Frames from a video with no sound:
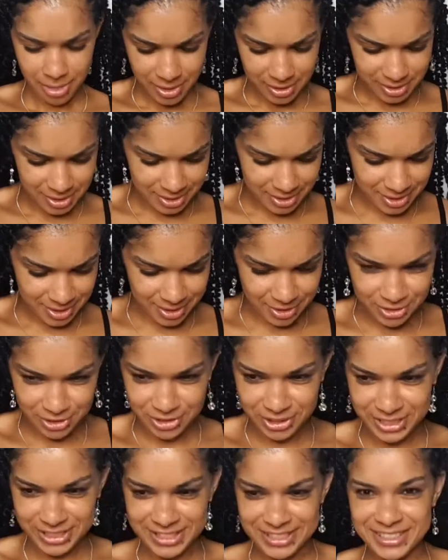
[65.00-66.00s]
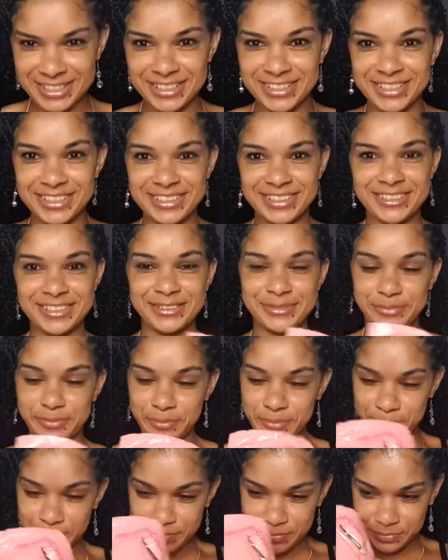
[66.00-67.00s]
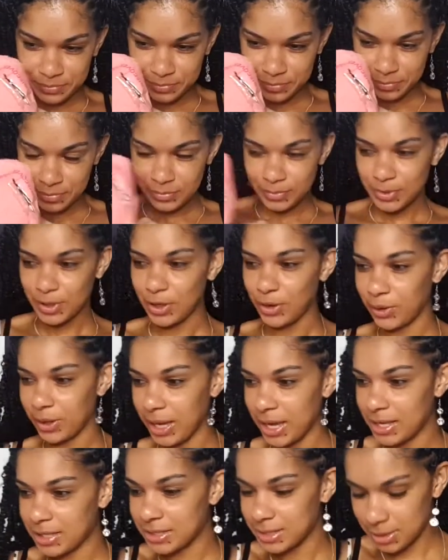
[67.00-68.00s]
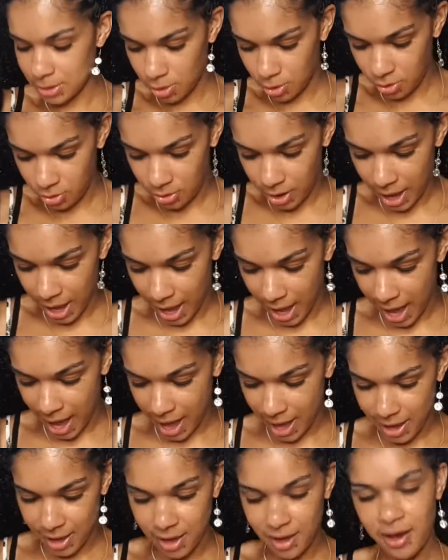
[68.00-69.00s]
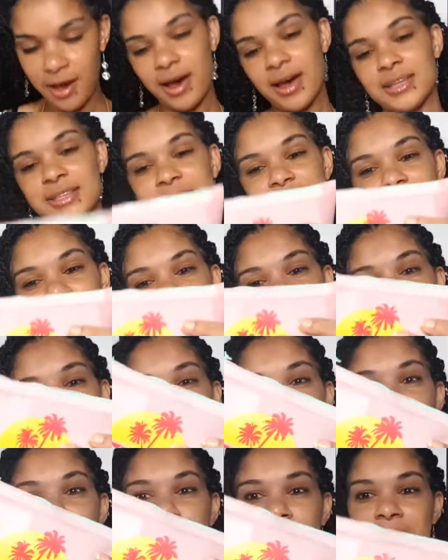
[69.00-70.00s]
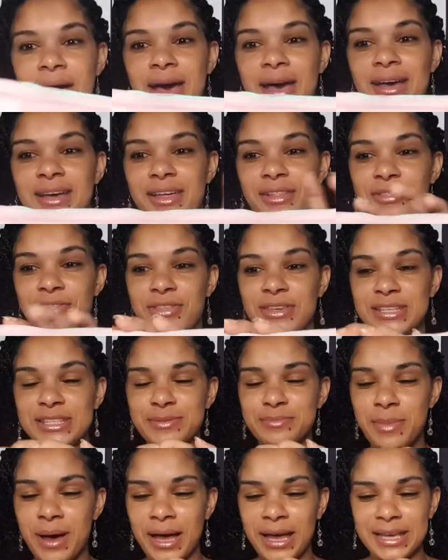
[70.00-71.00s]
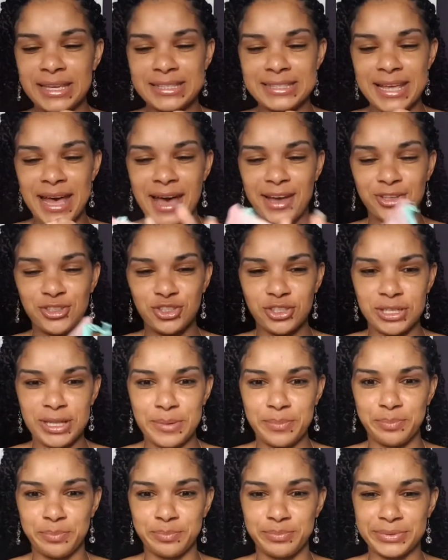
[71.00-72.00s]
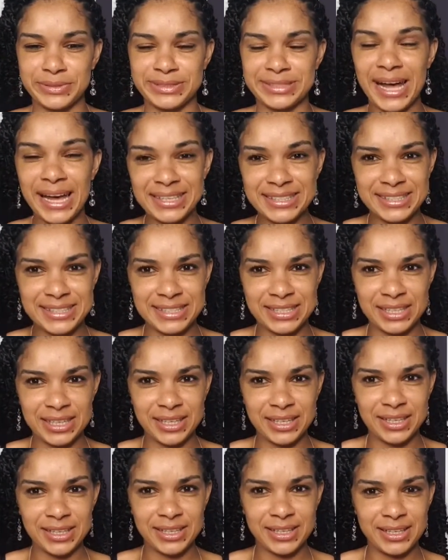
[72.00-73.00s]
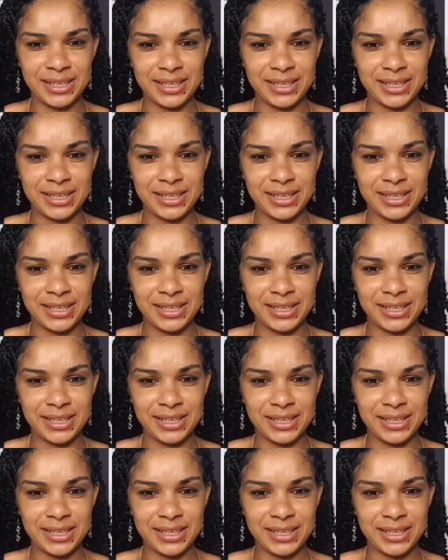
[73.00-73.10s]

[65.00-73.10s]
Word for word: this is interesting. Okay, so I got the bag. This bag is actually plastic,